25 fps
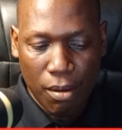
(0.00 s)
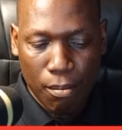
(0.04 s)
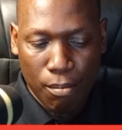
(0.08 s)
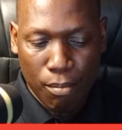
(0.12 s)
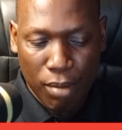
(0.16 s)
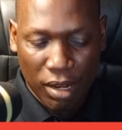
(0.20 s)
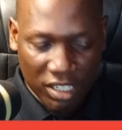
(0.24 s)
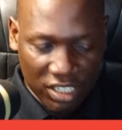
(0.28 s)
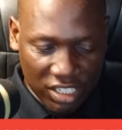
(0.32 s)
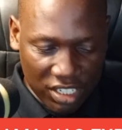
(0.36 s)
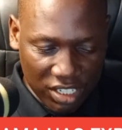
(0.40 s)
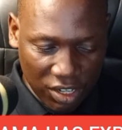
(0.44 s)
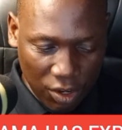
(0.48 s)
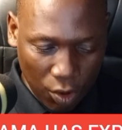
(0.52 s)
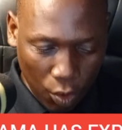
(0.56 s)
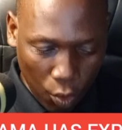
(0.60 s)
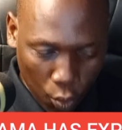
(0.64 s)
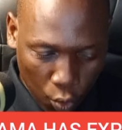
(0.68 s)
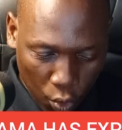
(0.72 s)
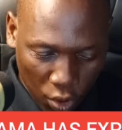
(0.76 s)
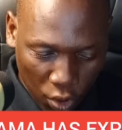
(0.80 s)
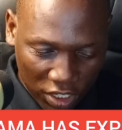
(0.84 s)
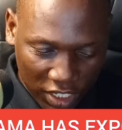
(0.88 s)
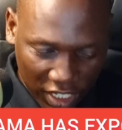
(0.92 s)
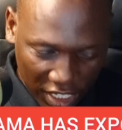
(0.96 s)
But
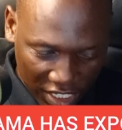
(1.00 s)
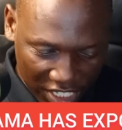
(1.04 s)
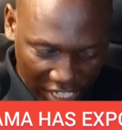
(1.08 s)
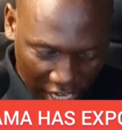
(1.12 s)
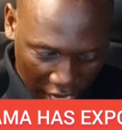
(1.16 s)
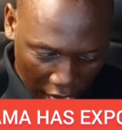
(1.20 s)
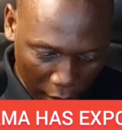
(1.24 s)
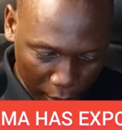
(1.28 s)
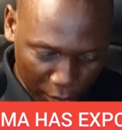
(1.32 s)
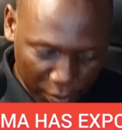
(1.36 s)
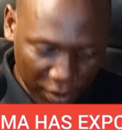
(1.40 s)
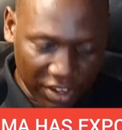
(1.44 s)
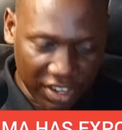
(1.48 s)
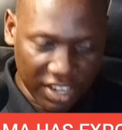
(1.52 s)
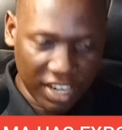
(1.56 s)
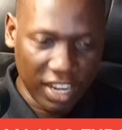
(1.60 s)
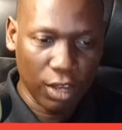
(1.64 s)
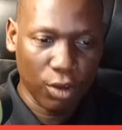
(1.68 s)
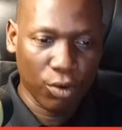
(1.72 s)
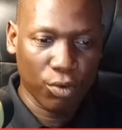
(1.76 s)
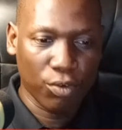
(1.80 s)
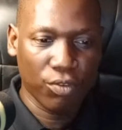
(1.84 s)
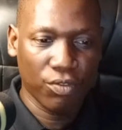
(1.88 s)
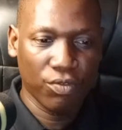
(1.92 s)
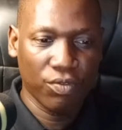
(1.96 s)
what has happened
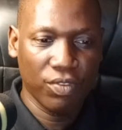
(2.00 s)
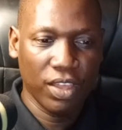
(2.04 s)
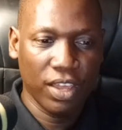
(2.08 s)
now,